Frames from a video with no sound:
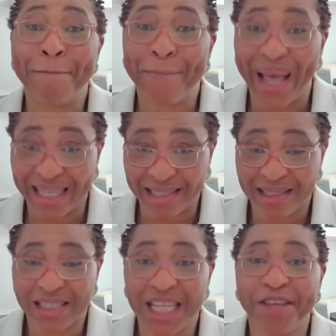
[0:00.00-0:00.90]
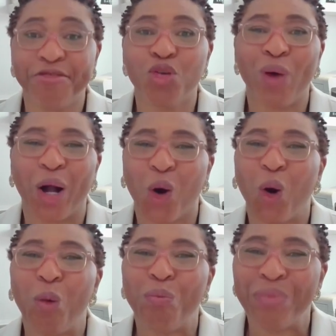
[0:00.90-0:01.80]
best if you are
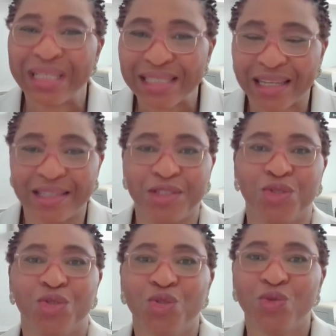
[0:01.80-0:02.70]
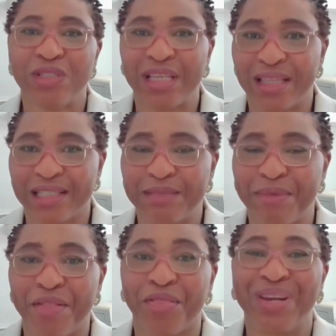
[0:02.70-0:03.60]
committed to using this
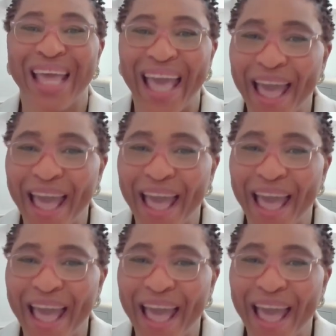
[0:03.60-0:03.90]
method